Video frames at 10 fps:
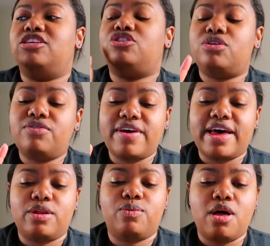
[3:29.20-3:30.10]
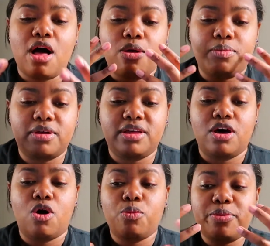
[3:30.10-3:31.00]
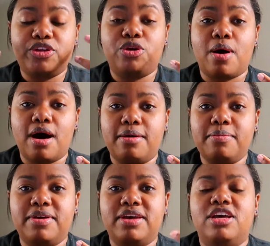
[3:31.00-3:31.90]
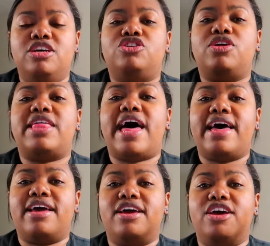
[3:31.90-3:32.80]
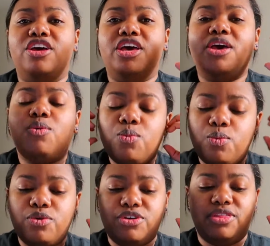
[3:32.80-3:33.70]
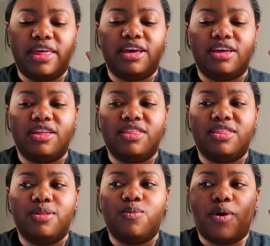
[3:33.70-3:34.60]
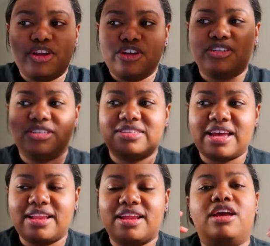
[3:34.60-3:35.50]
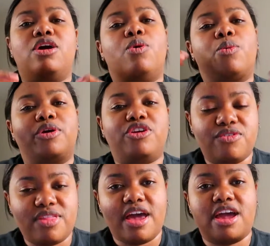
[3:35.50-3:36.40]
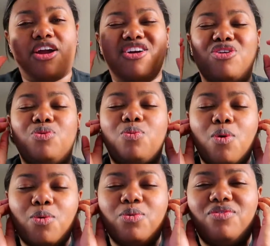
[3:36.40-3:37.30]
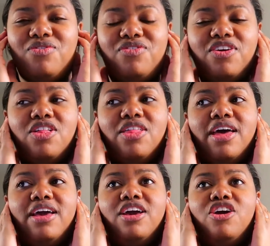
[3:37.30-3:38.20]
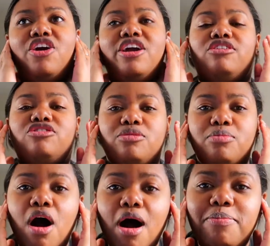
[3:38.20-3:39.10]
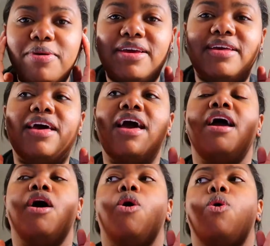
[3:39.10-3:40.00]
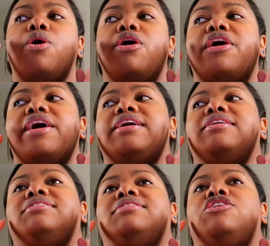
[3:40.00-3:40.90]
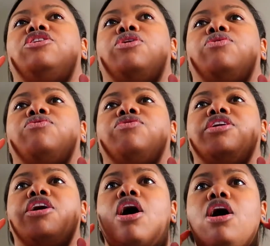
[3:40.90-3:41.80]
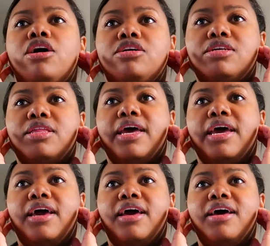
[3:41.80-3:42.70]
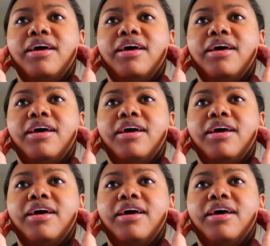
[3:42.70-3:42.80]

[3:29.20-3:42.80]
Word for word: Sudafed will help open you up so that it like when you're descending or when you're in the air you won't feel like your ears are popping or it's you know really hard to like